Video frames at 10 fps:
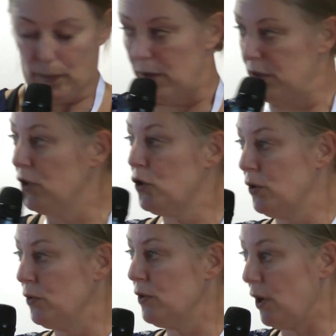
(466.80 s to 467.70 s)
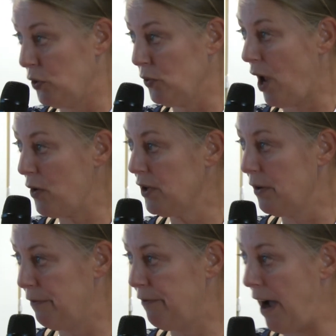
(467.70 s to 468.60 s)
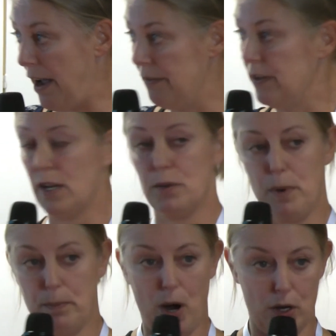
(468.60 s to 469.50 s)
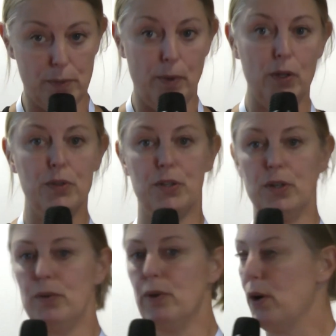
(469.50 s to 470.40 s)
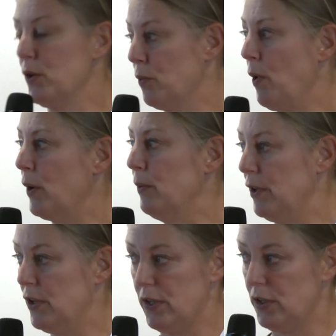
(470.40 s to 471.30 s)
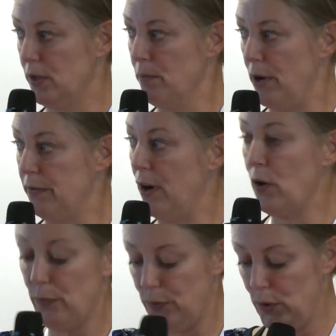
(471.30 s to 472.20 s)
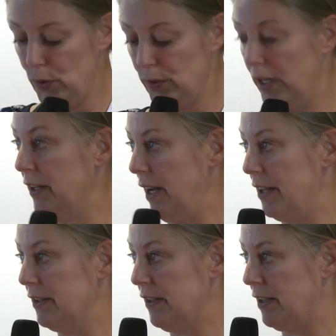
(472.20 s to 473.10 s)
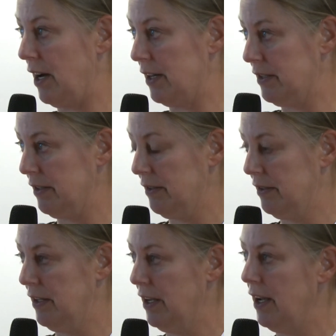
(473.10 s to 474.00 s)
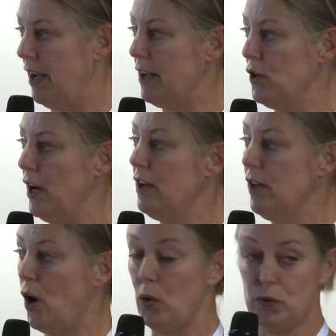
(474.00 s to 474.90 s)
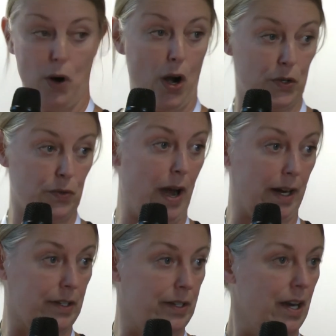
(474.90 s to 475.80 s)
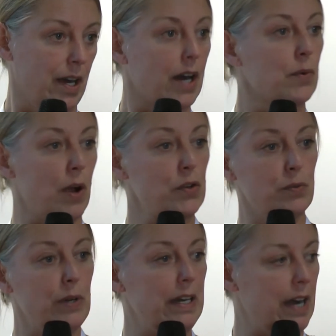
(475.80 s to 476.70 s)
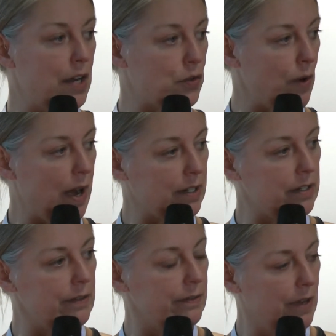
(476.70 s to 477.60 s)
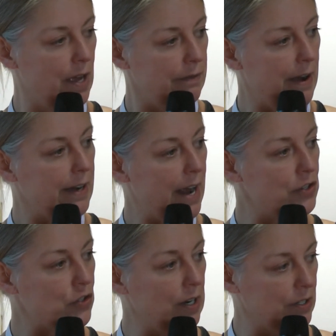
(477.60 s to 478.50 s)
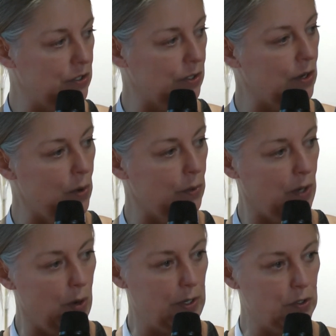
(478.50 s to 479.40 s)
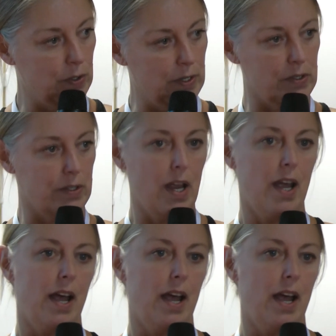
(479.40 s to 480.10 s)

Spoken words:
Since 2005, it has been possible to work with the system, but very few did at the start. In the old contract, it wasn't really attractive financially to go into this.